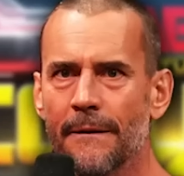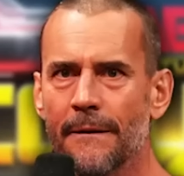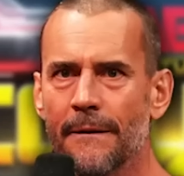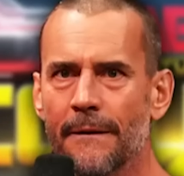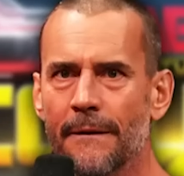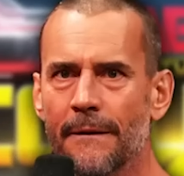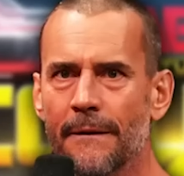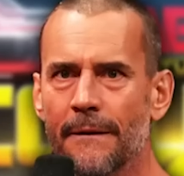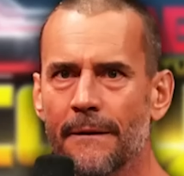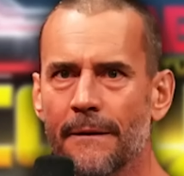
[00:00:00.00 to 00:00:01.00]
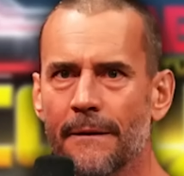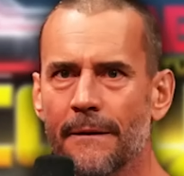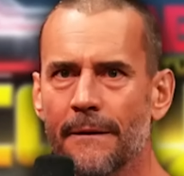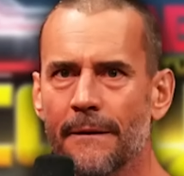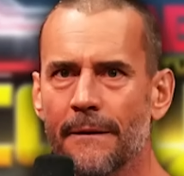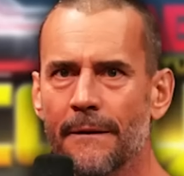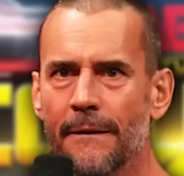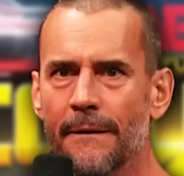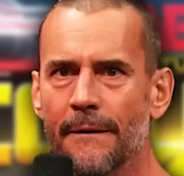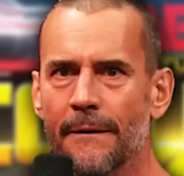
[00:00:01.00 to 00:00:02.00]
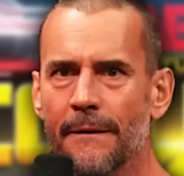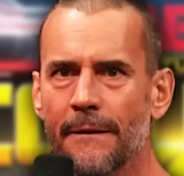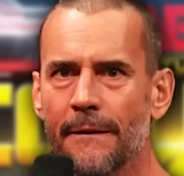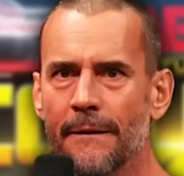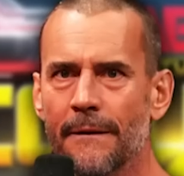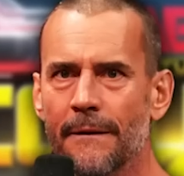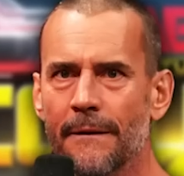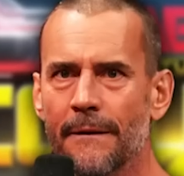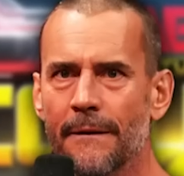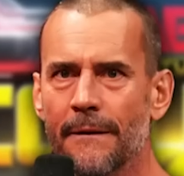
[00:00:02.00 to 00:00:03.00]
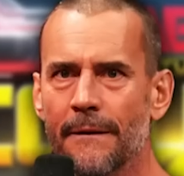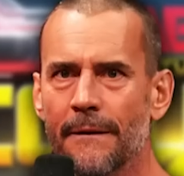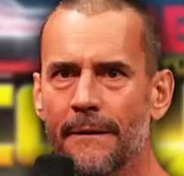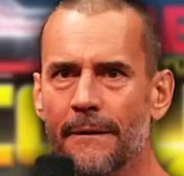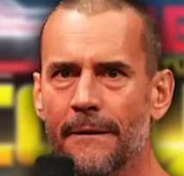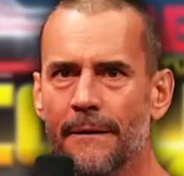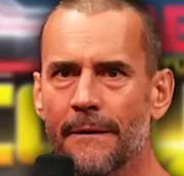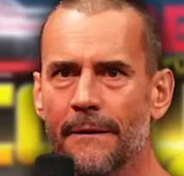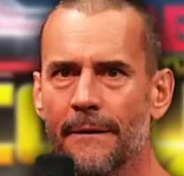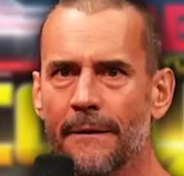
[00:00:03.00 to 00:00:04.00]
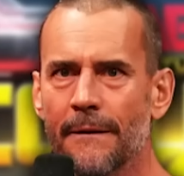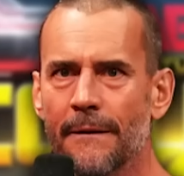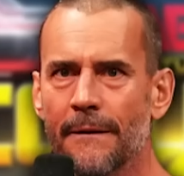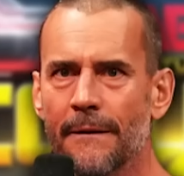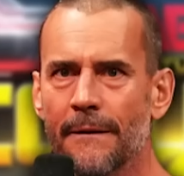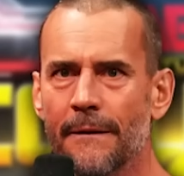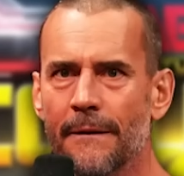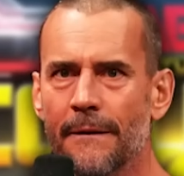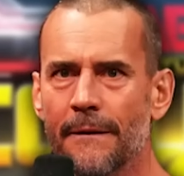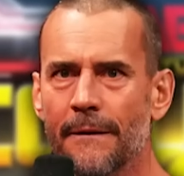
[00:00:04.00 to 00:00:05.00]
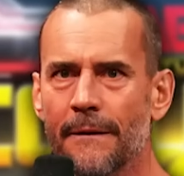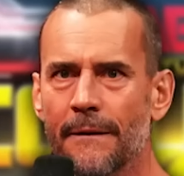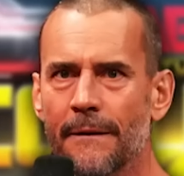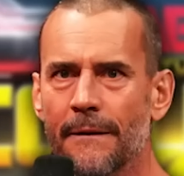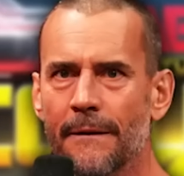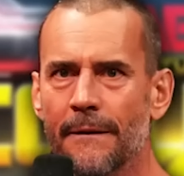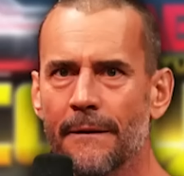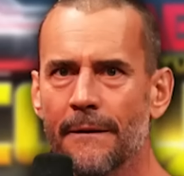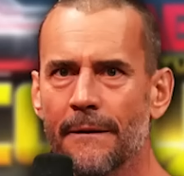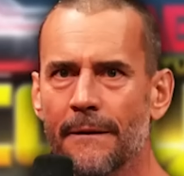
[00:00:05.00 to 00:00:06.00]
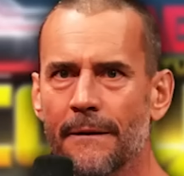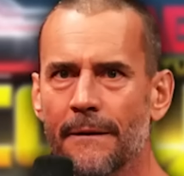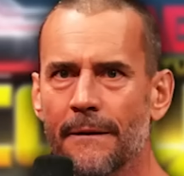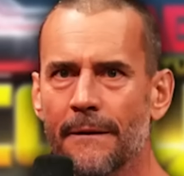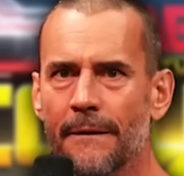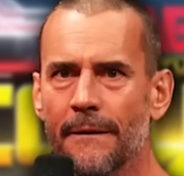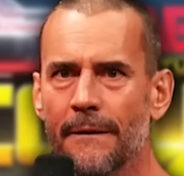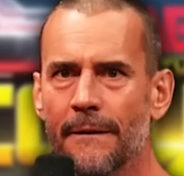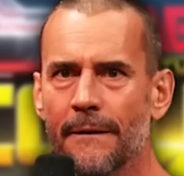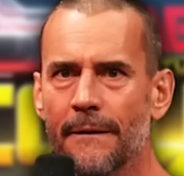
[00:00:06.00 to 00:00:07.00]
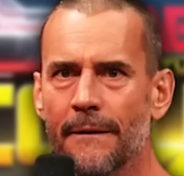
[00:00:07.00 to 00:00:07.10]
The person shown says nothing.